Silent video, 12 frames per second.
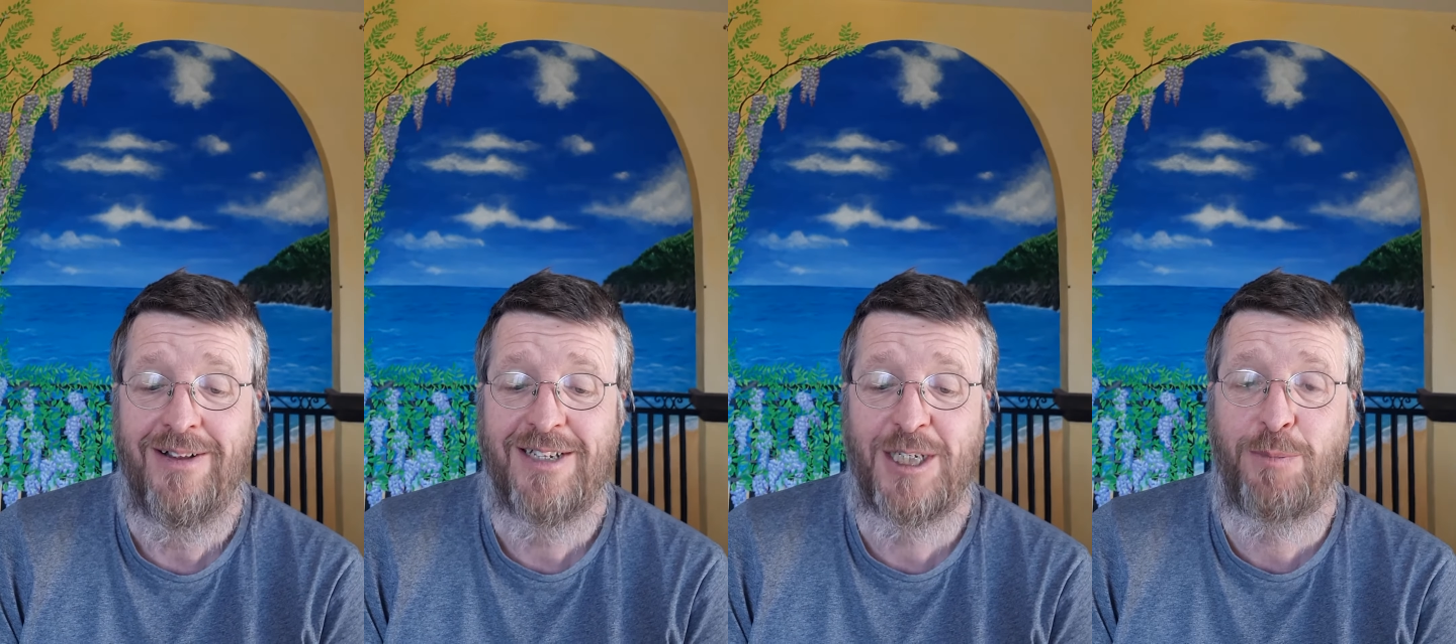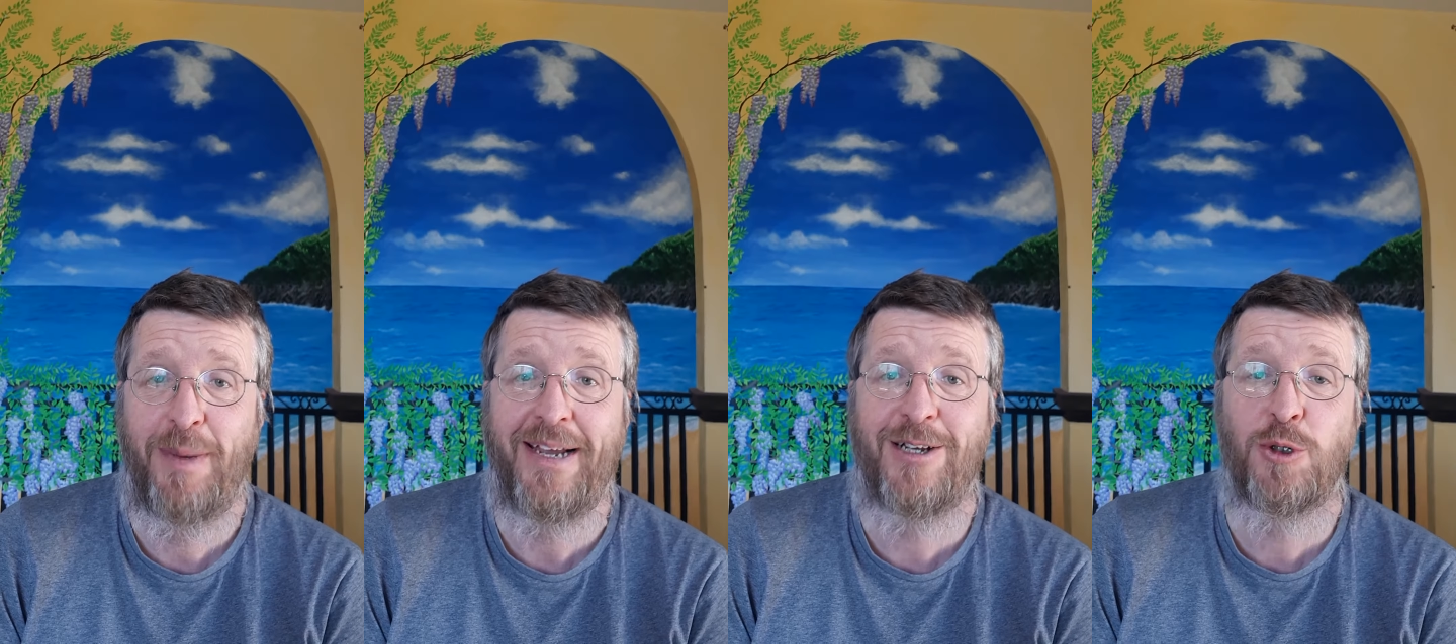
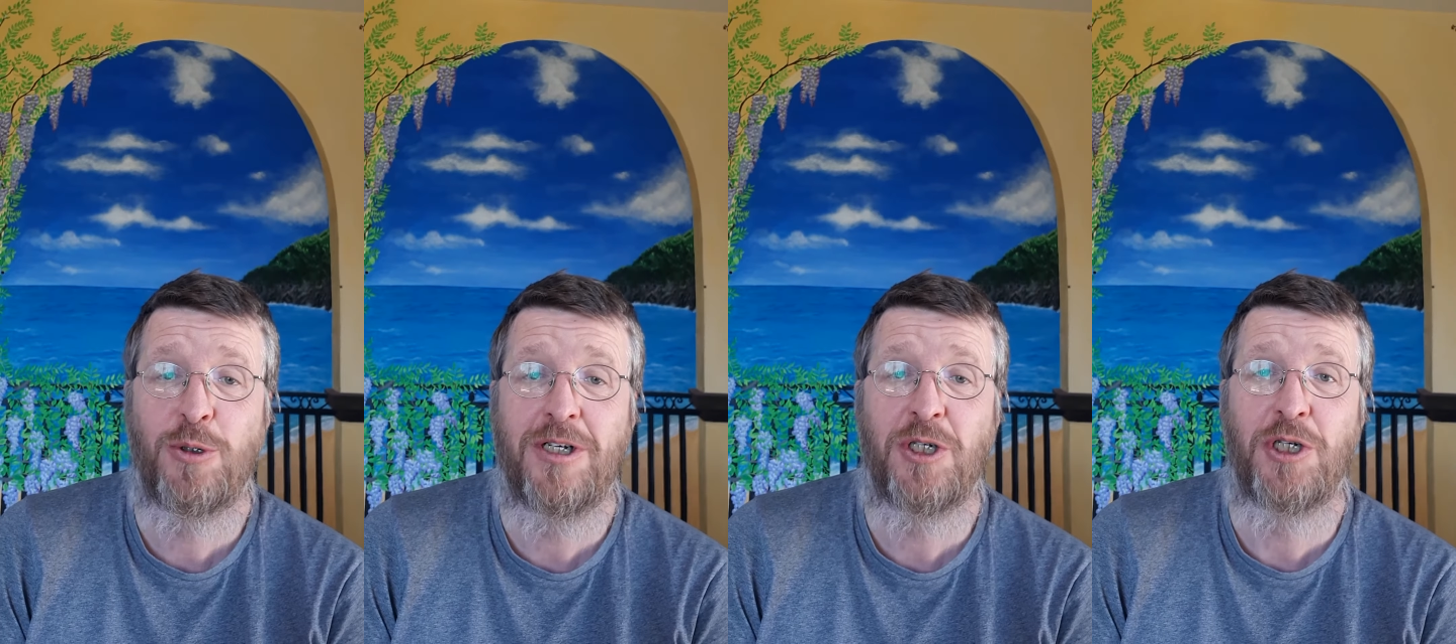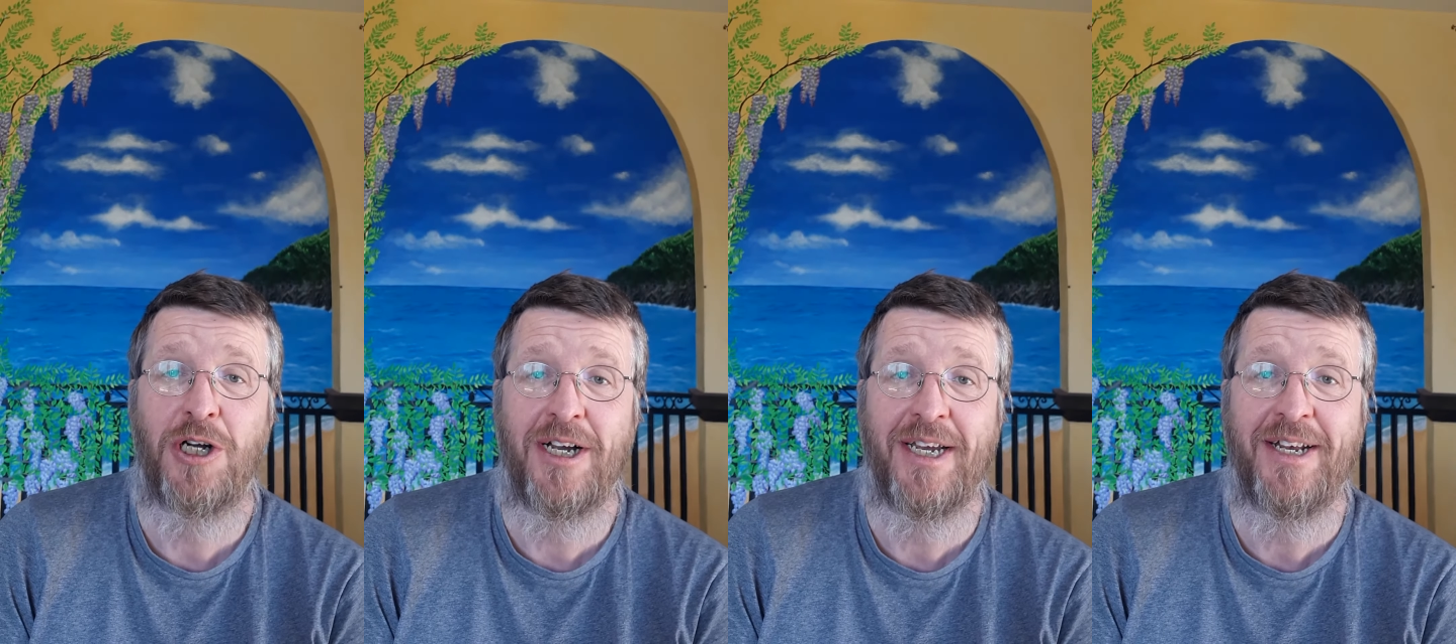Spectra
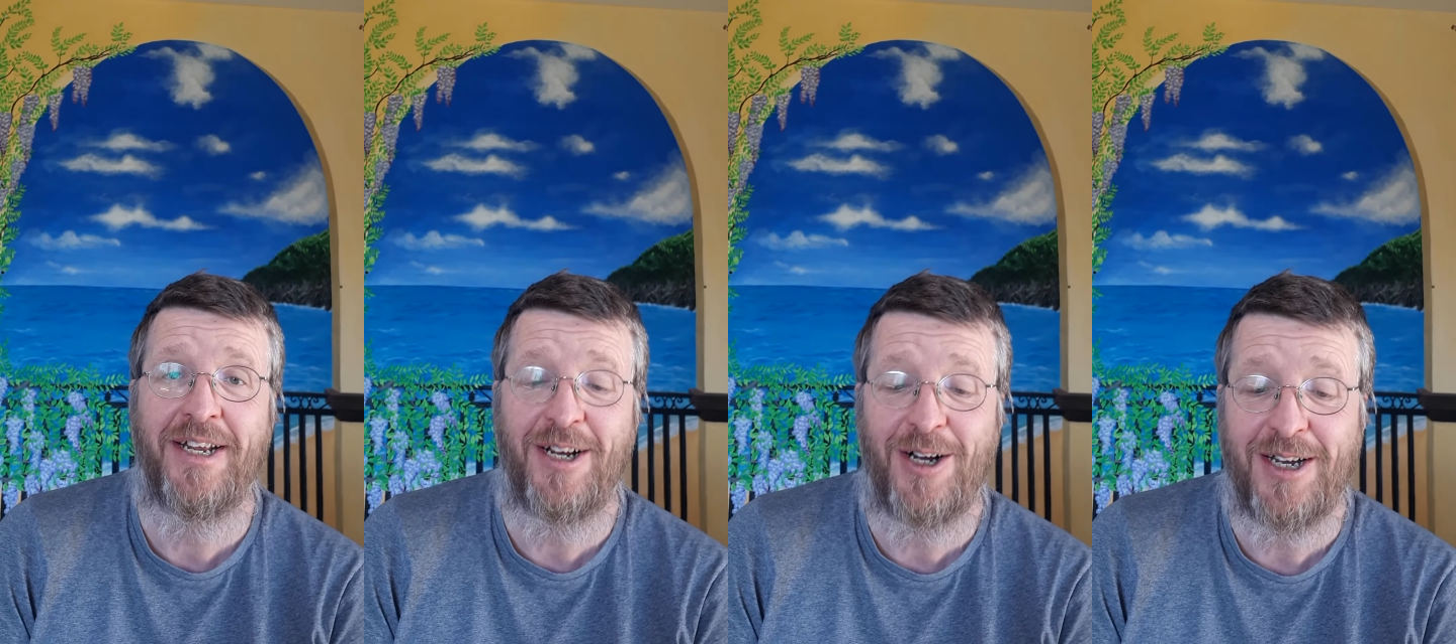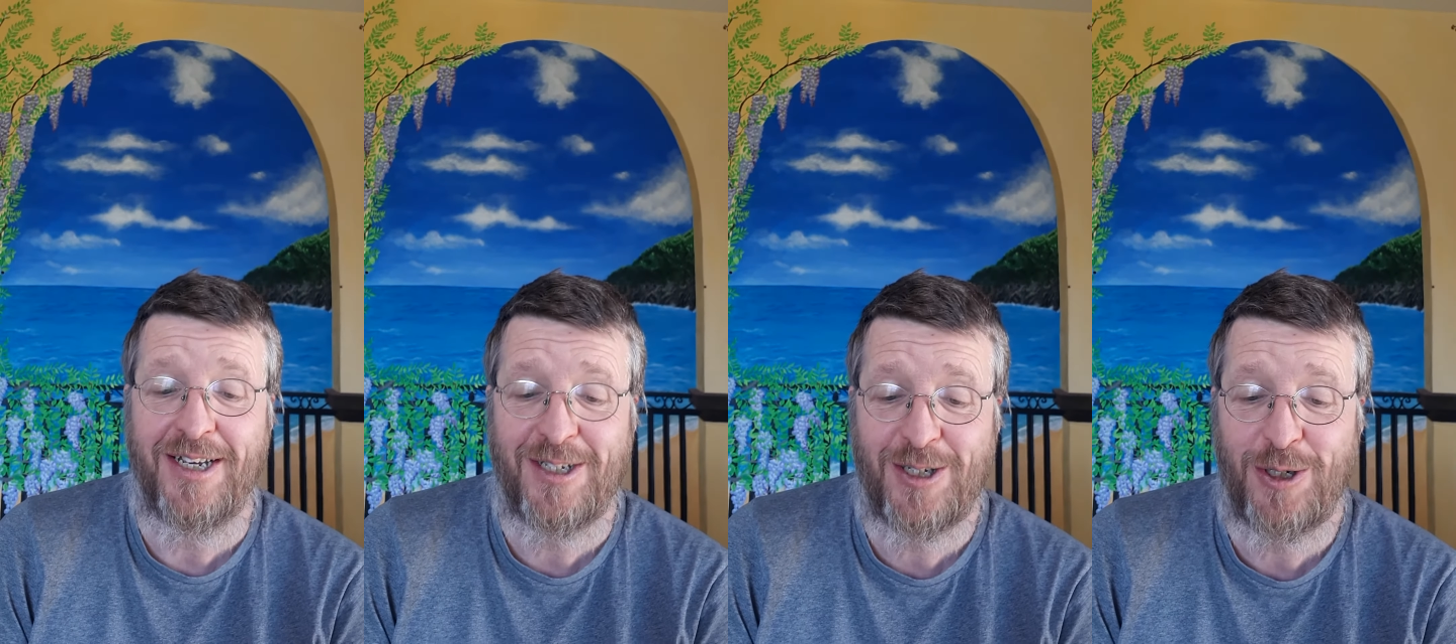shine in
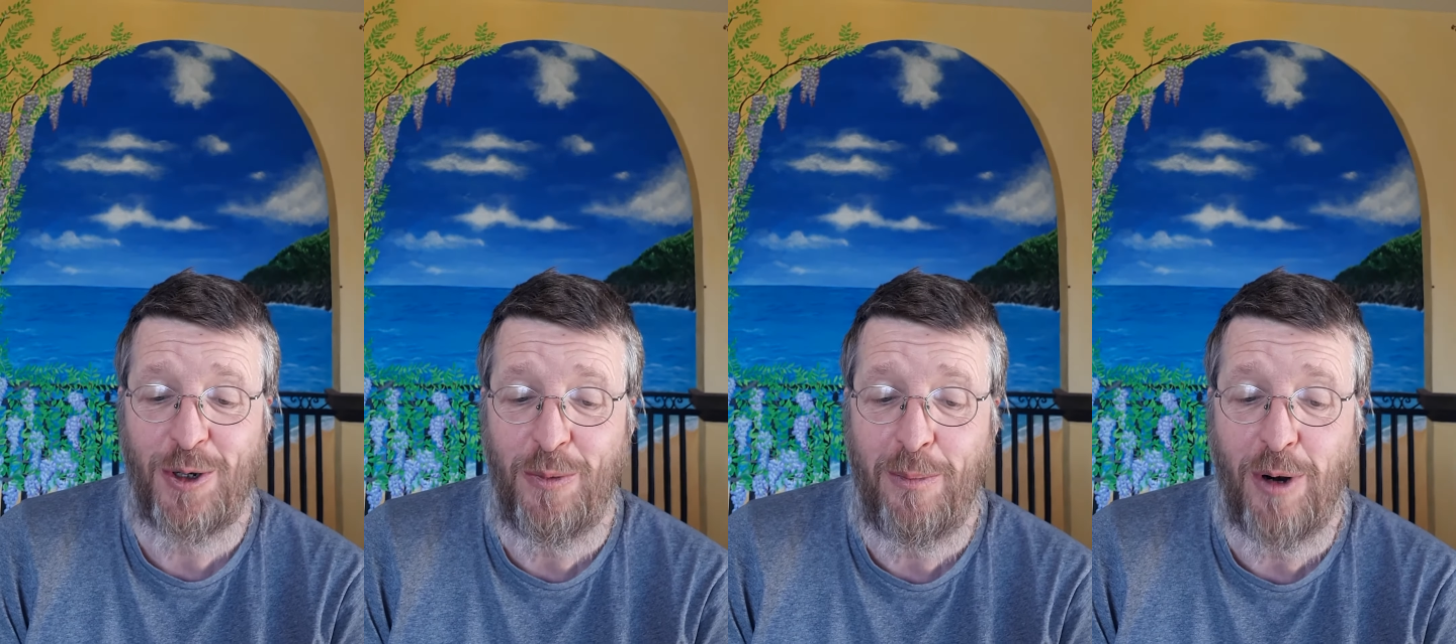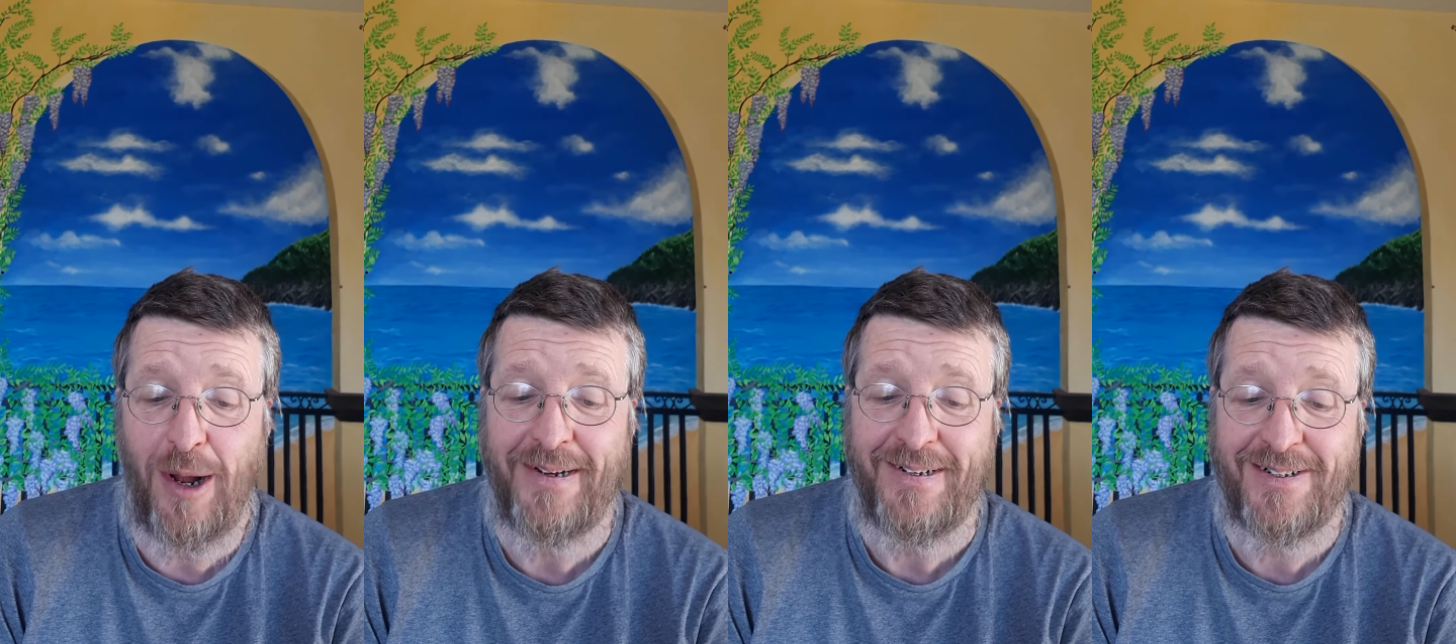eyes so
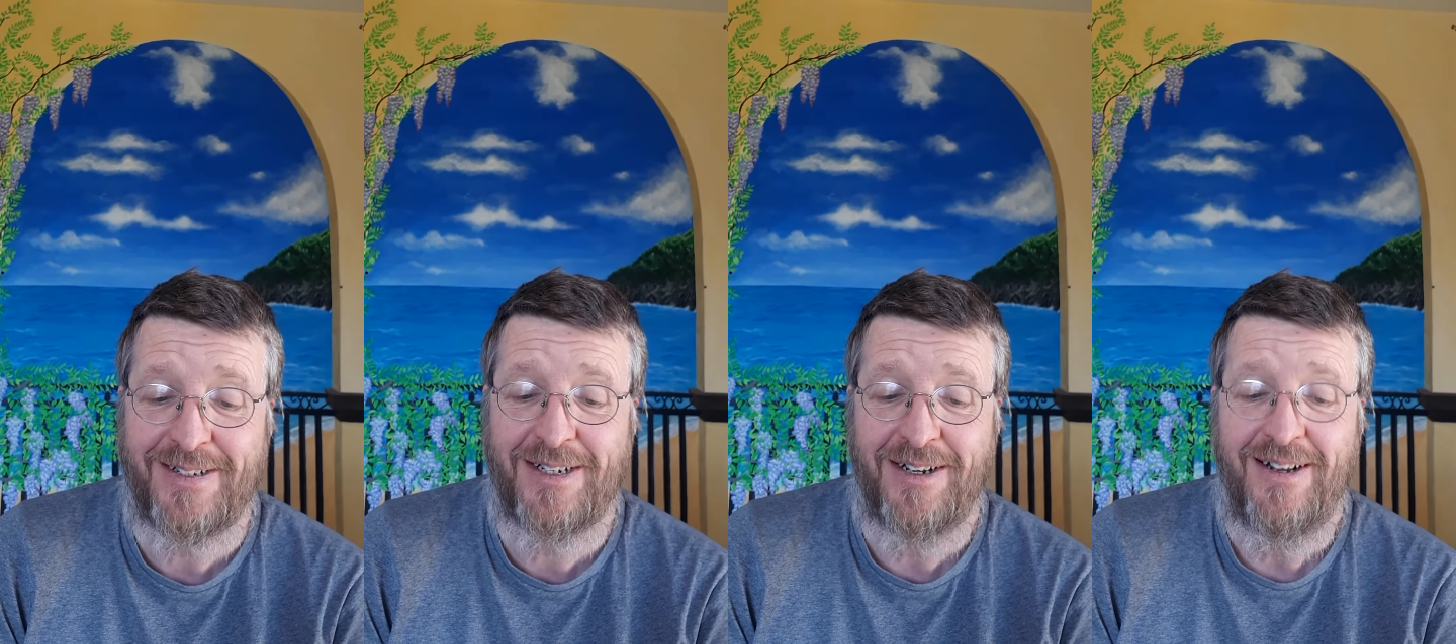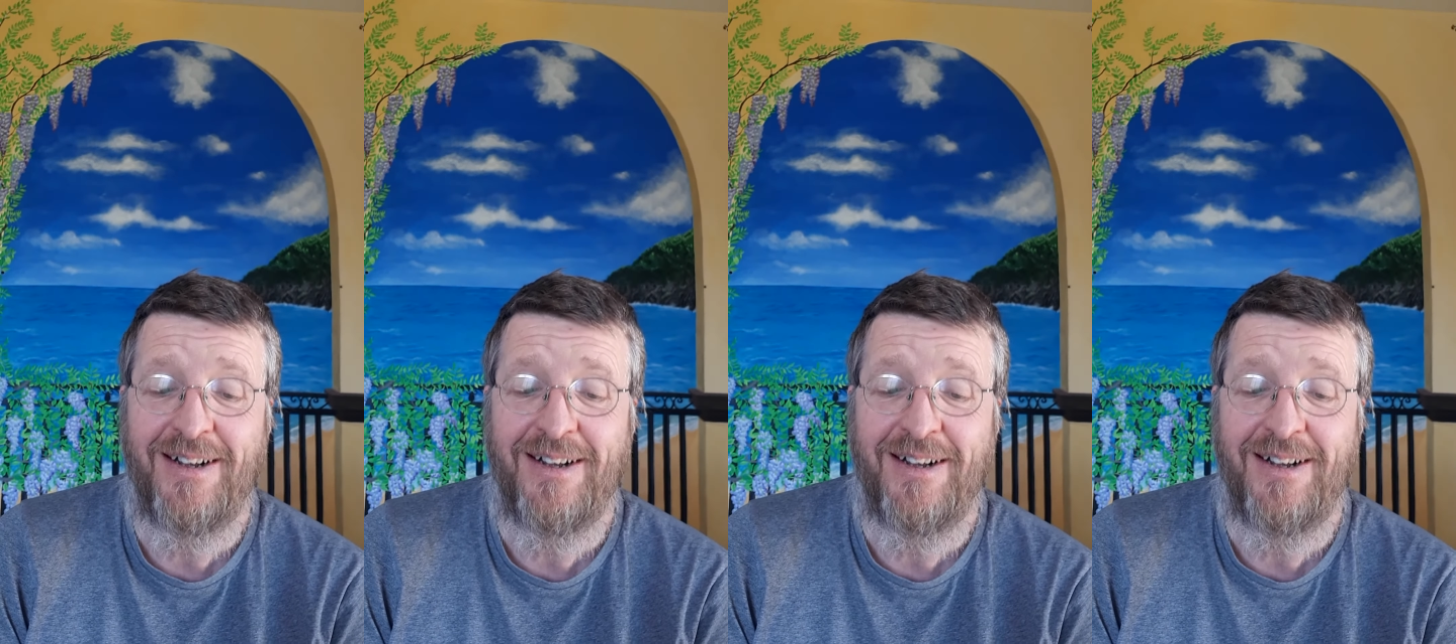bright